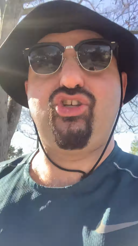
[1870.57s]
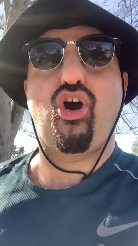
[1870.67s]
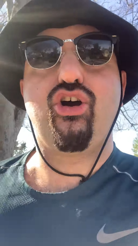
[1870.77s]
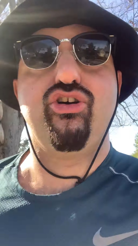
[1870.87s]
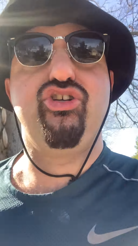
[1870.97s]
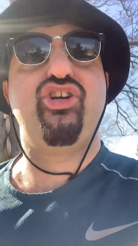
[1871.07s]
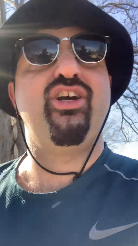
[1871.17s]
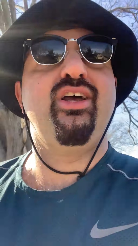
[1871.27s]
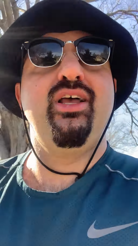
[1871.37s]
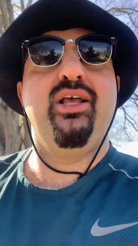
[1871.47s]
in charge,
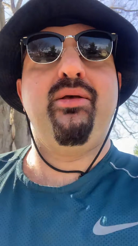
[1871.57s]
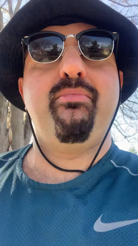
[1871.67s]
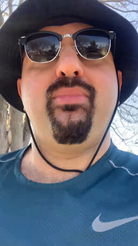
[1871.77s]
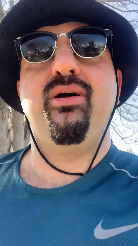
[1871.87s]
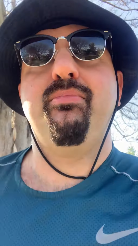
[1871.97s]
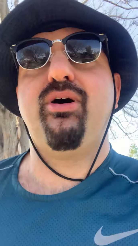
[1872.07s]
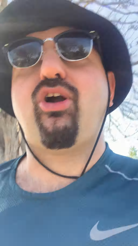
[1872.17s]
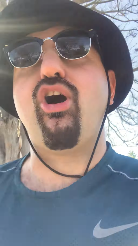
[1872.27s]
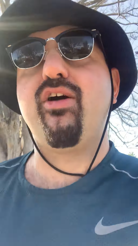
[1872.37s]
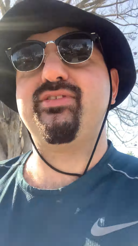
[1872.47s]
but
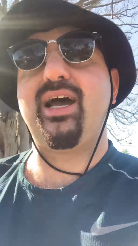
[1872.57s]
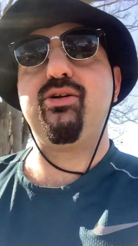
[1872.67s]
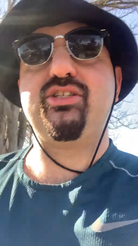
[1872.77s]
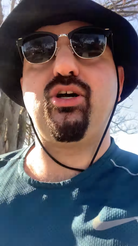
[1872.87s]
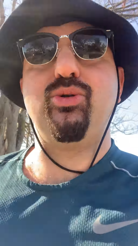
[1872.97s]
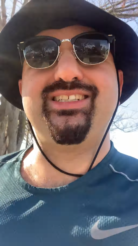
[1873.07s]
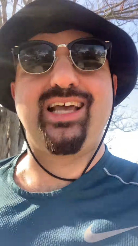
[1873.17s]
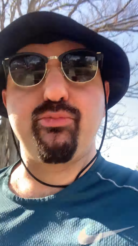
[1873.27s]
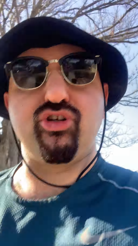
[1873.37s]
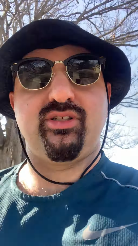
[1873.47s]
carves out its own
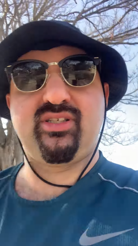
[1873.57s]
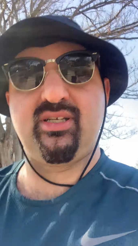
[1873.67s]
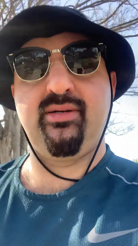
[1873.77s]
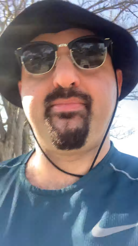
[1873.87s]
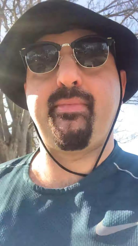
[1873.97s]
exemptions.